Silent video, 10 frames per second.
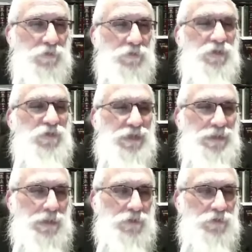
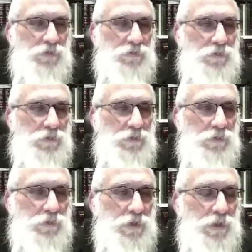disconnected.
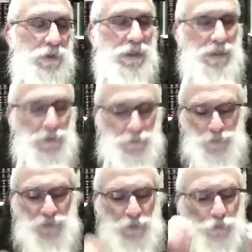In other
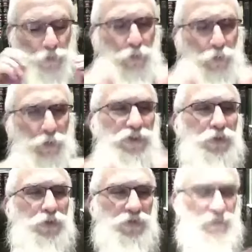words, the ruach
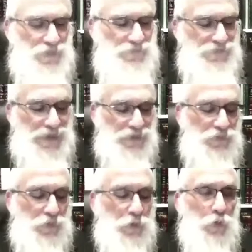shtus
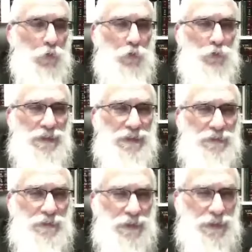affects all
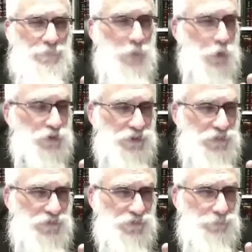the
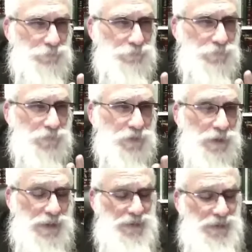emotions.
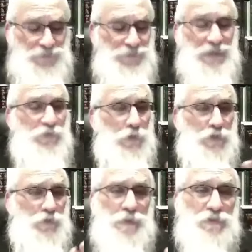It affects
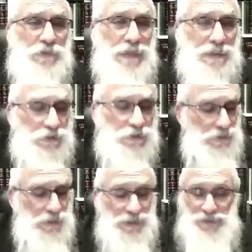thought, speech, and action.
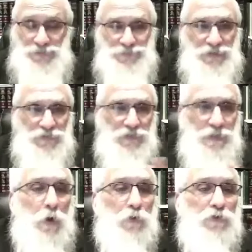It affects the
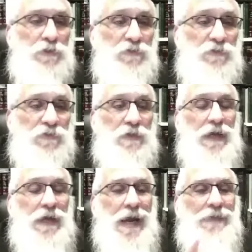emotions,
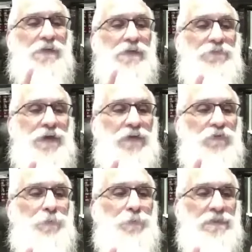and it affects
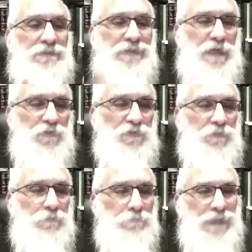bin and
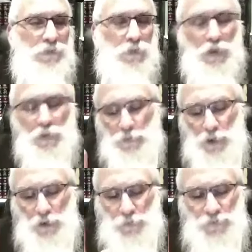das. Not chachma.
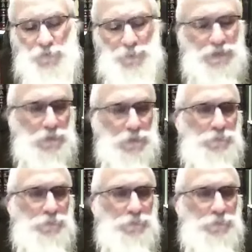Chachma is bittul.